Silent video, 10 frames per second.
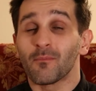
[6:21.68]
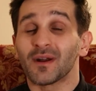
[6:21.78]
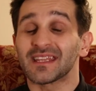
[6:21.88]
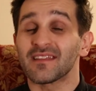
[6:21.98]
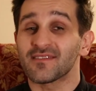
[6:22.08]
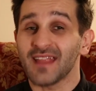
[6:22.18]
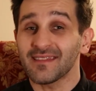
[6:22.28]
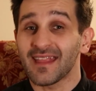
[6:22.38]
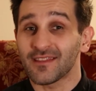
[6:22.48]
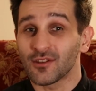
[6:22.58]
but is
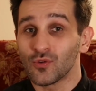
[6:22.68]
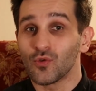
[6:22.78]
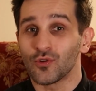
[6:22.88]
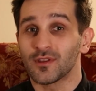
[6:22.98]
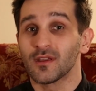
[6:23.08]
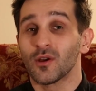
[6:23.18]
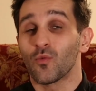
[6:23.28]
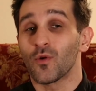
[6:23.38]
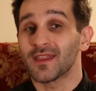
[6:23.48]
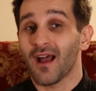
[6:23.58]
not that good
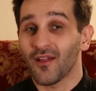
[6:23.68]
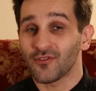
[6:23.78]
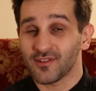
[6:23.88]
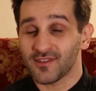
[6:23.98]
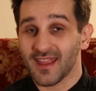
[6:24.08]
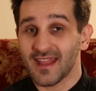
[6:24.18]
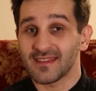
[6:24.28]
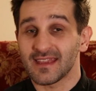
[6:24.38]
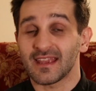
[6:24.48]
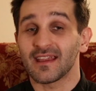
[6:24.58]
with
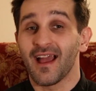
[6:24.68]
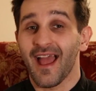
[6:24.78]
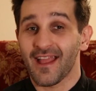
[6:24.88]
understanding